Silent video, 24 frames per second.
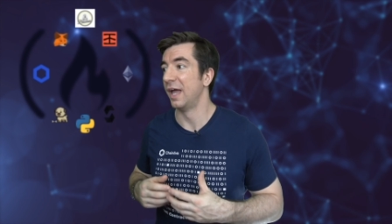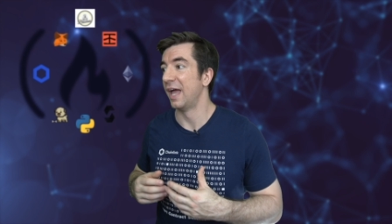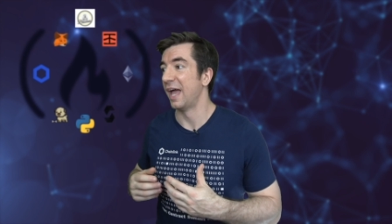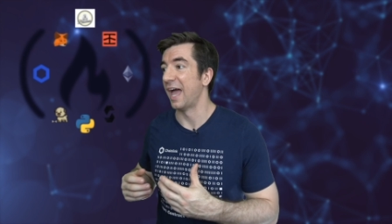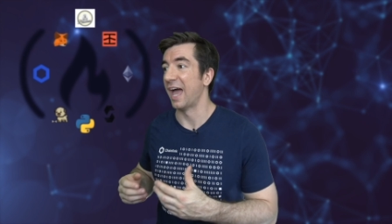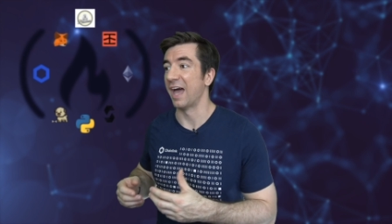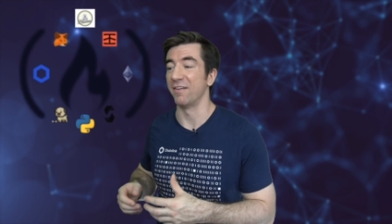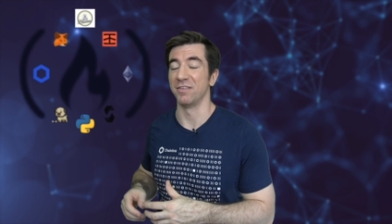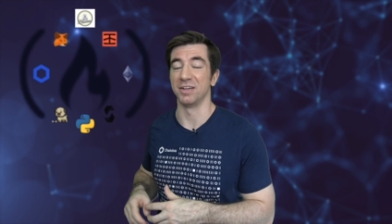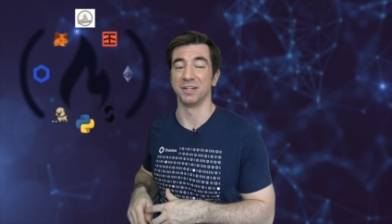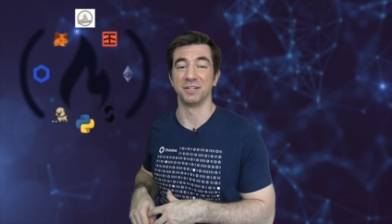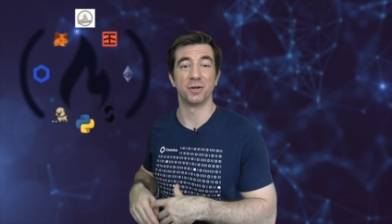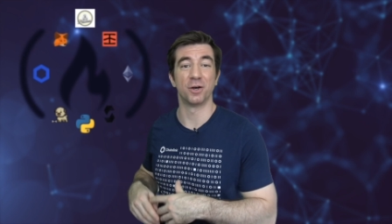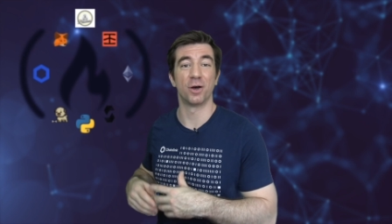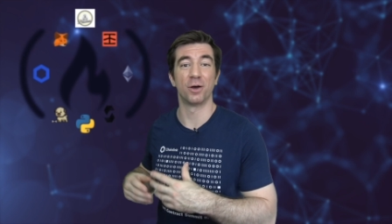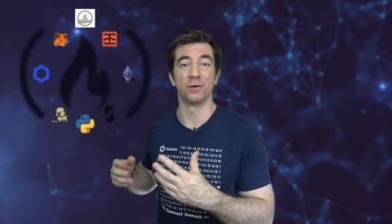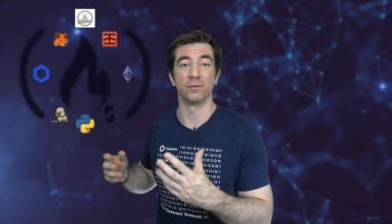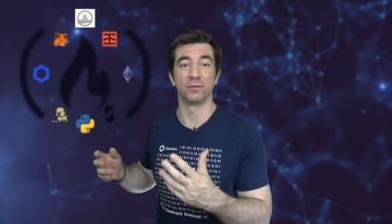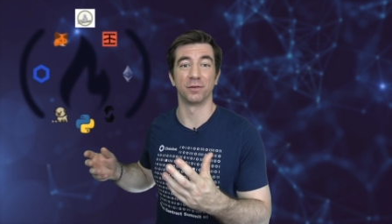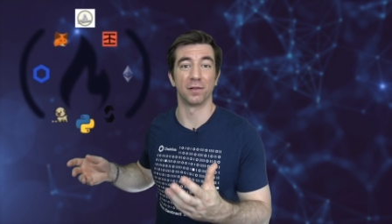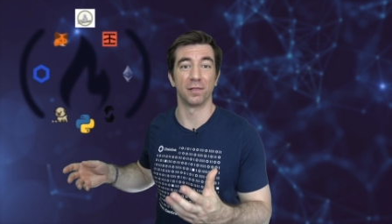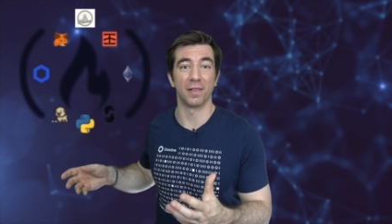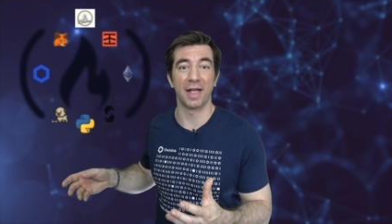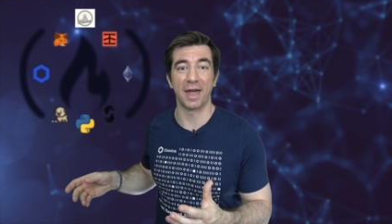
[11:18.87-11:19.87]
have a ton of
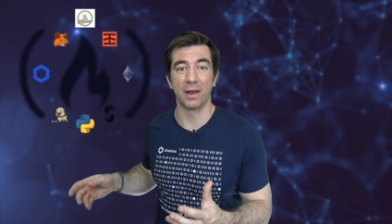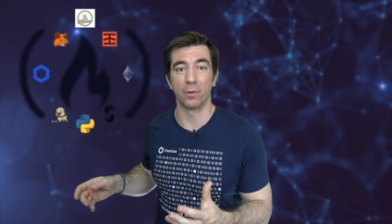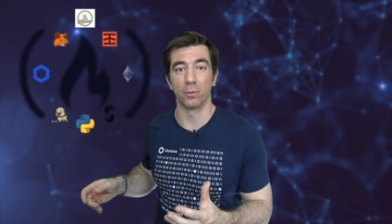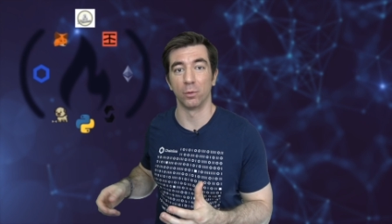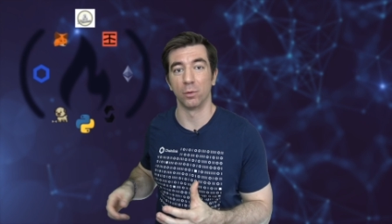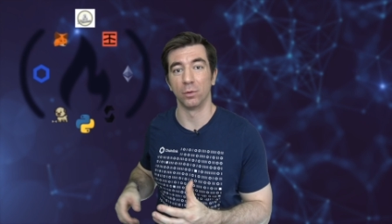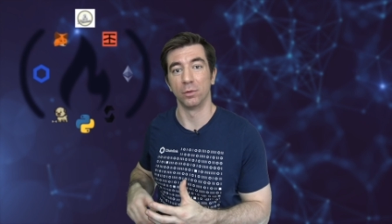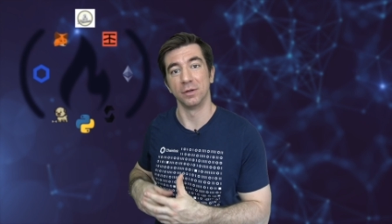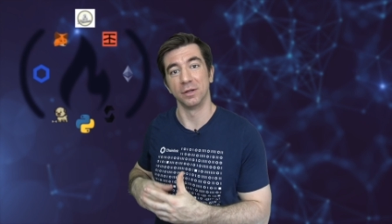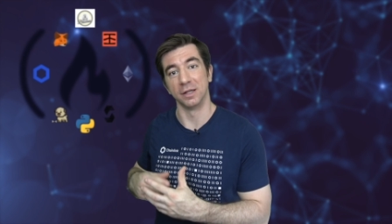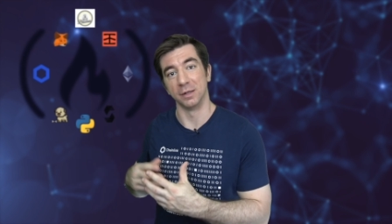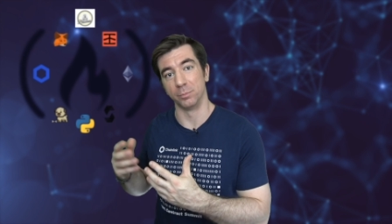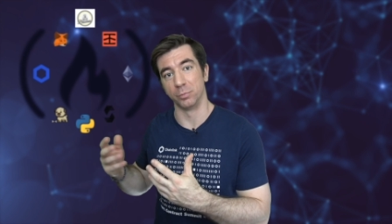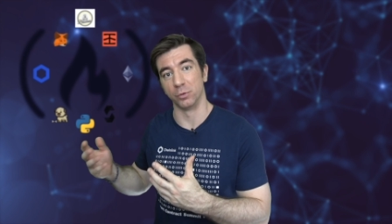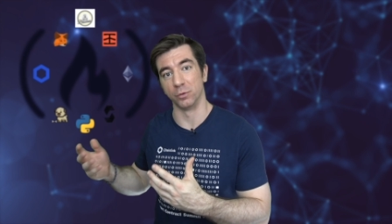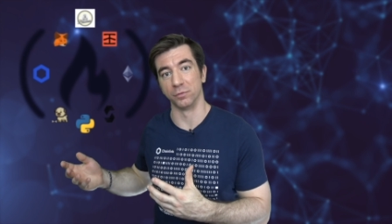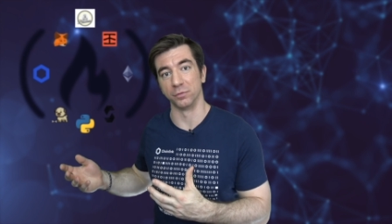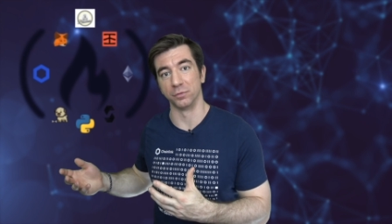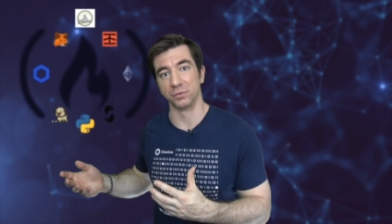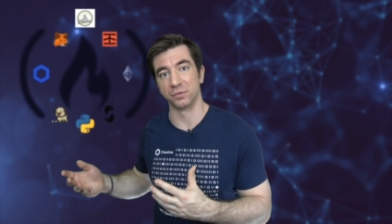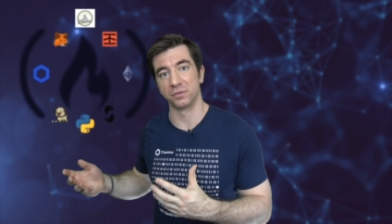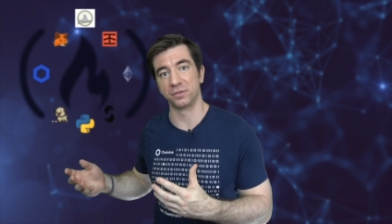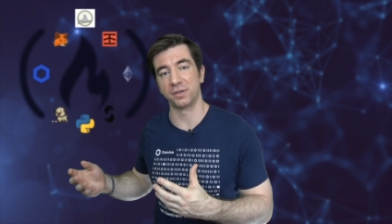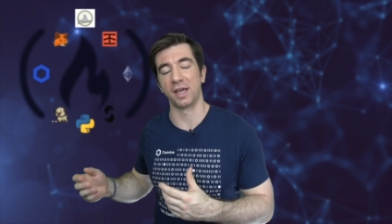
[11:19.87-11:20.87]
collateral in proof
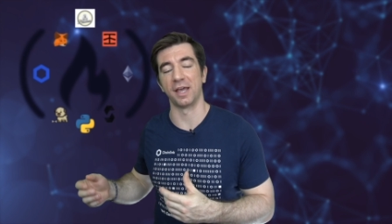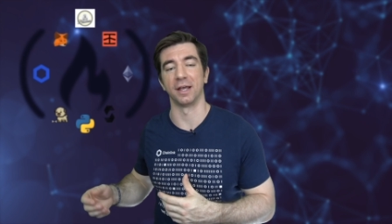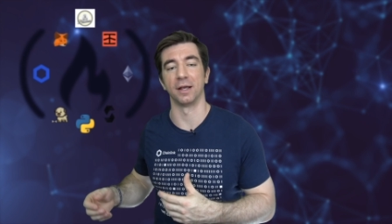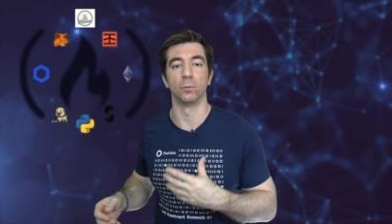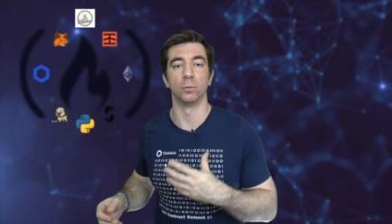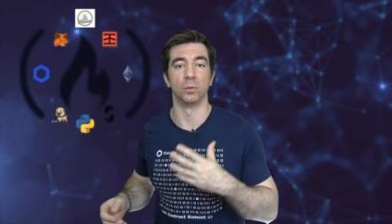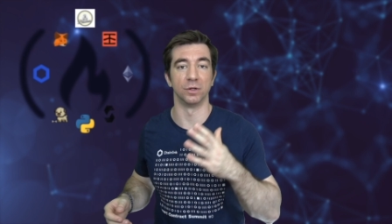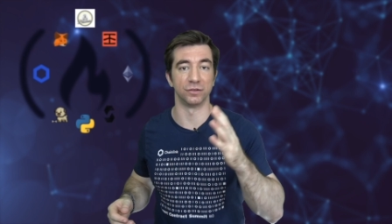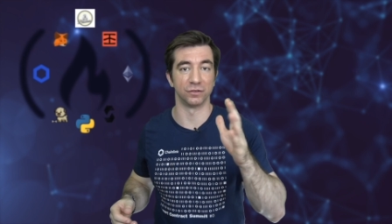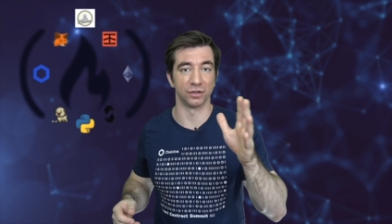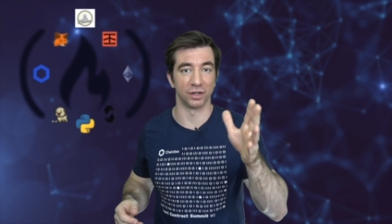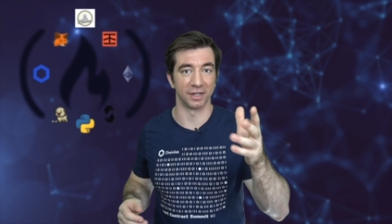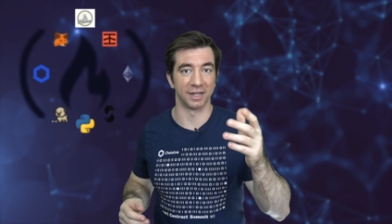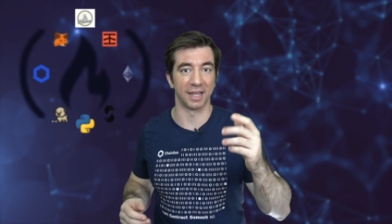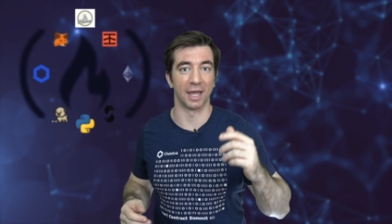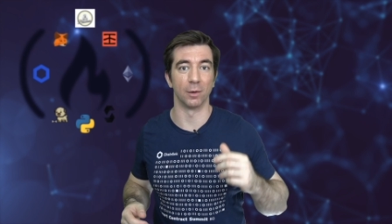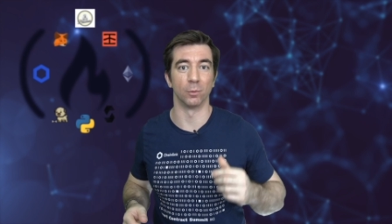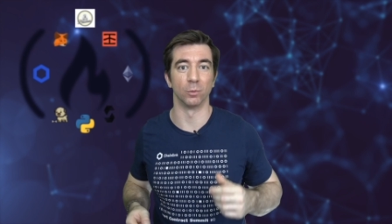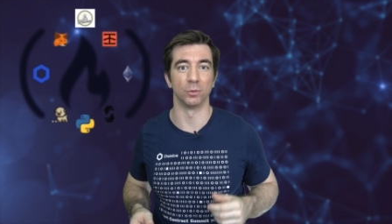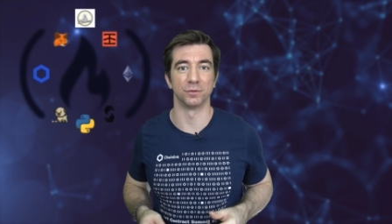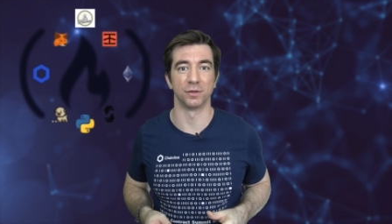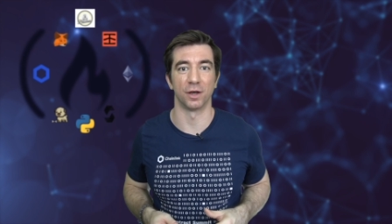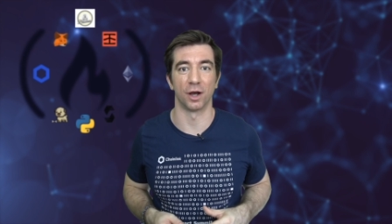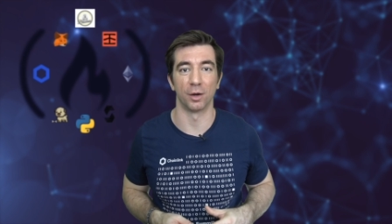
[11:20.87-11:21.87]
of stake, which again,
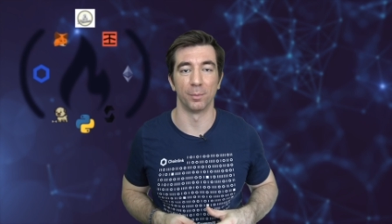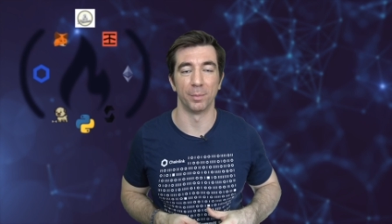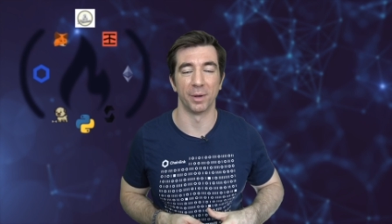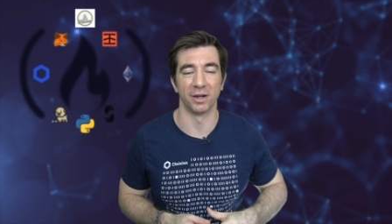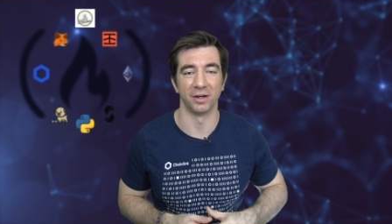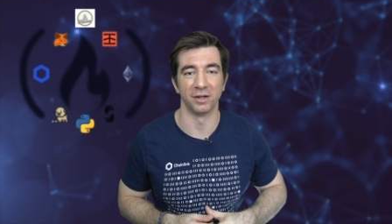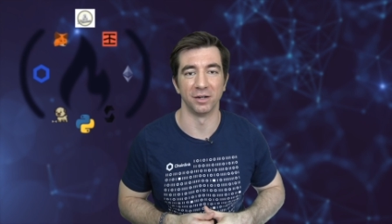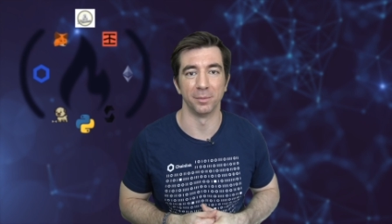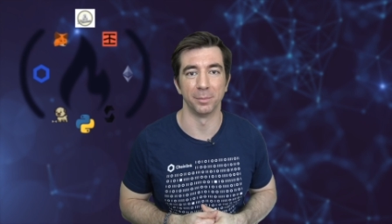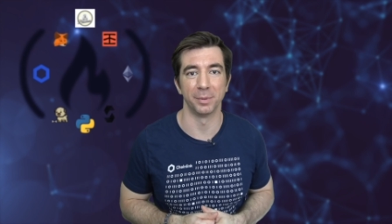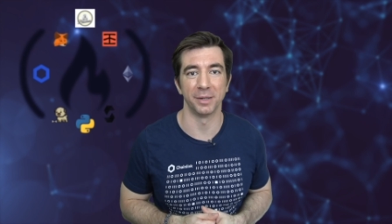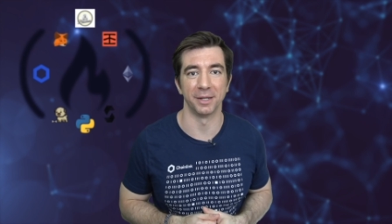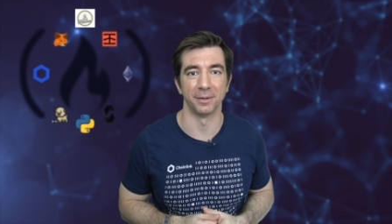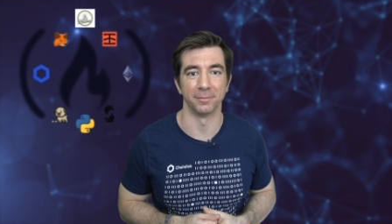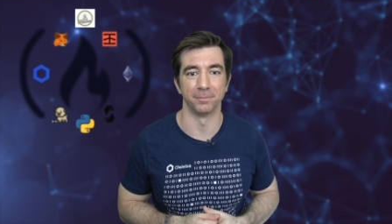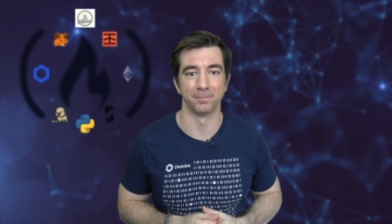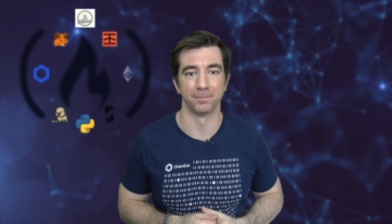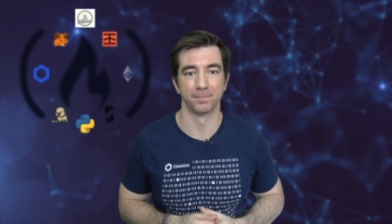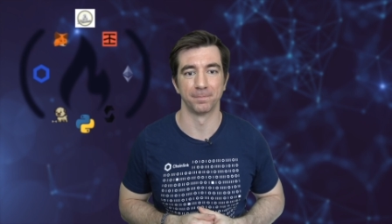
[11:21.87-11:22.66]
we'll talk about in a bit.